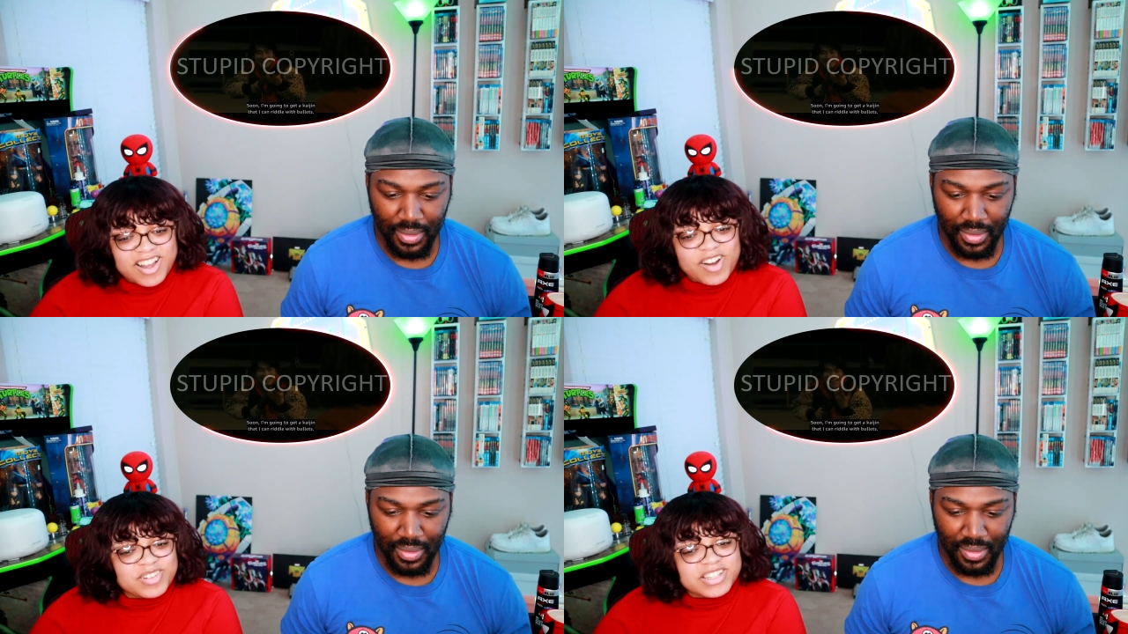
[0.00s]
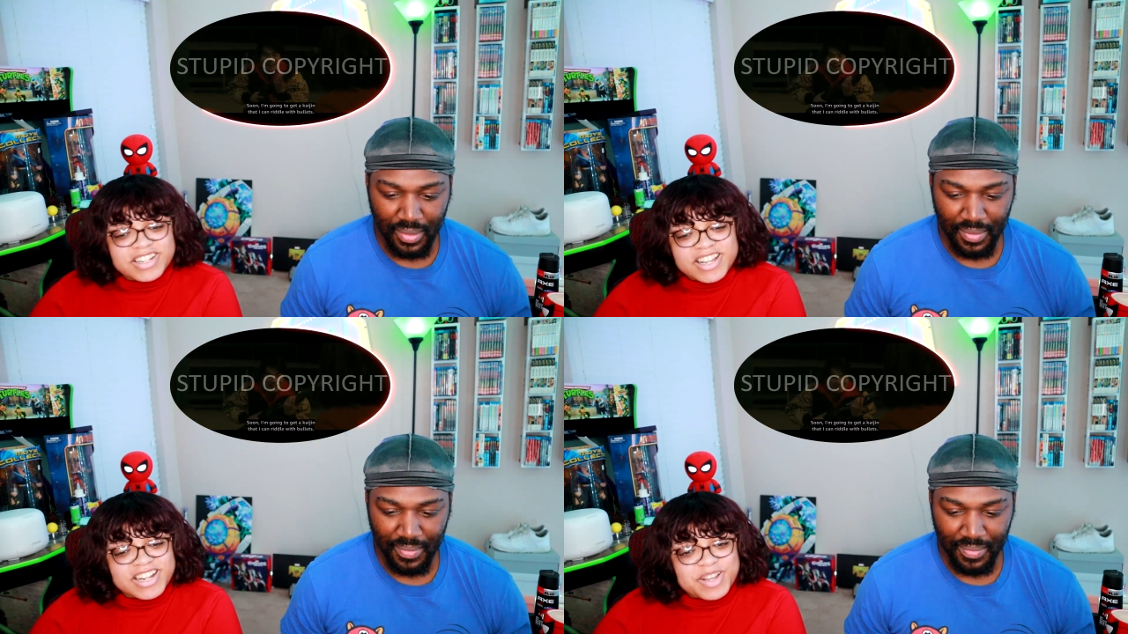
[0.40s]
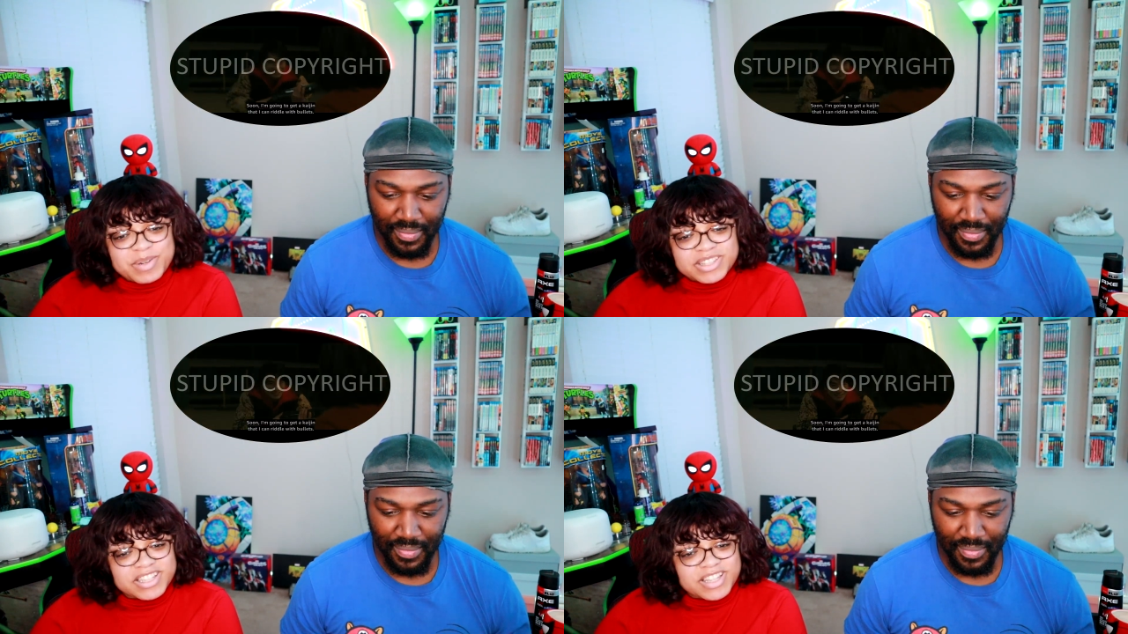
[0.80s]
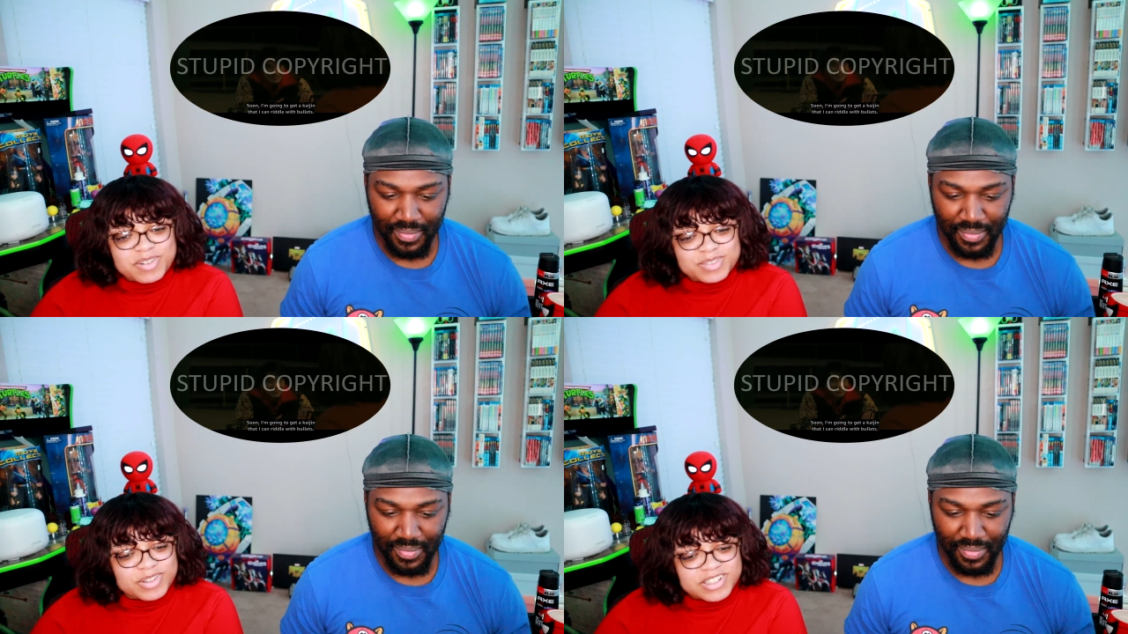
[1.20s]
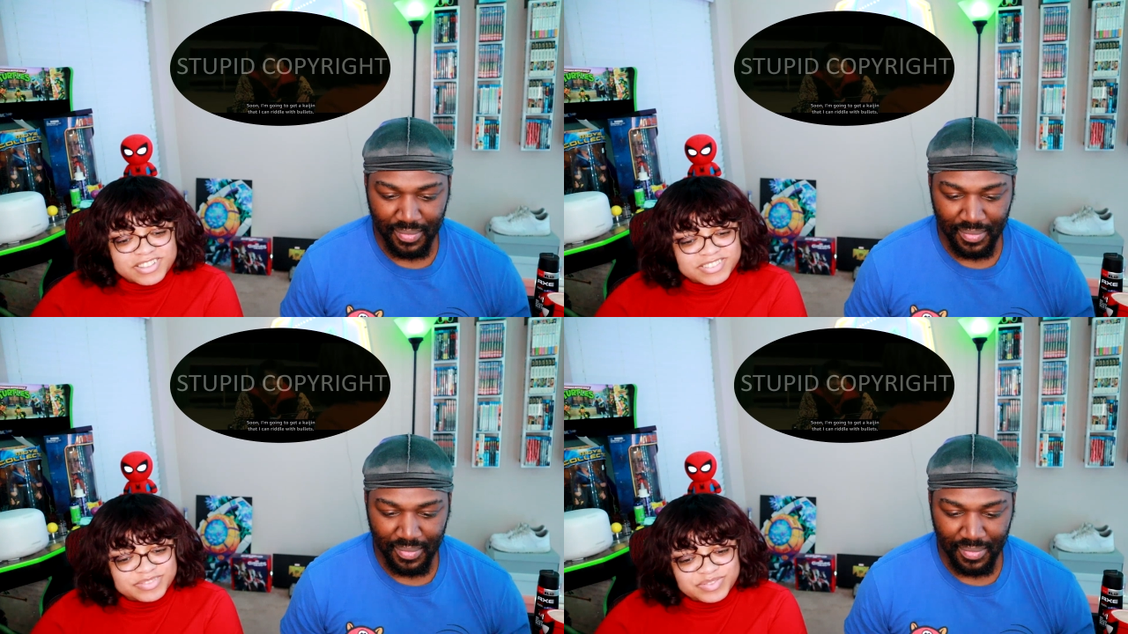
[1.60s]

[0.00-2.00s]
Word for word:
Speaker 1: Only an idiot would think that was funny.